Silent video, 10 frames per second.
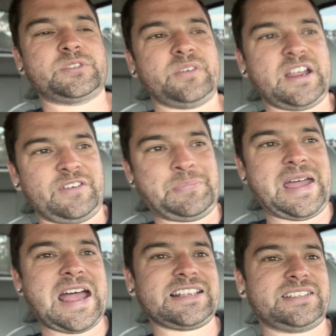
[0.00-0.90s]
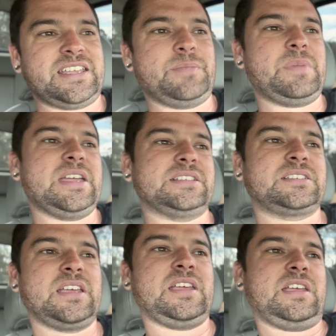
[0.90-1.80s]
So every pass that he makes,
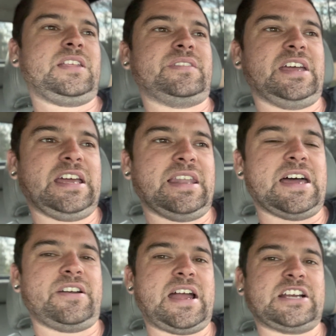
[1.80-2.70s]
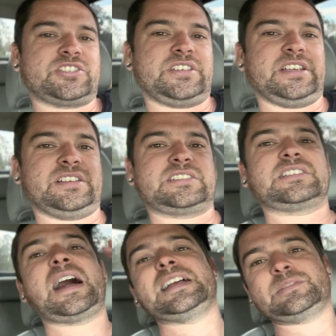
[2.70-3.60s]
the headliner actually
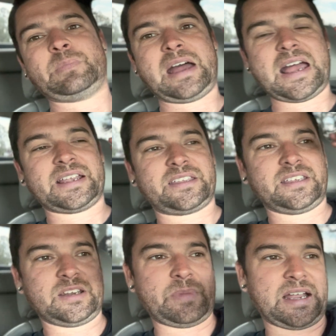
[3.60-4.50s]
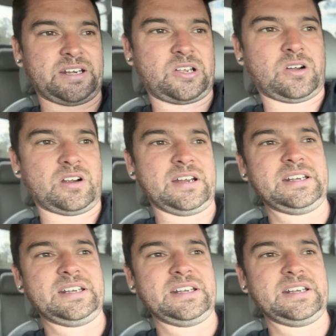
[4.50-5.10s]
slides back in the back of the car, and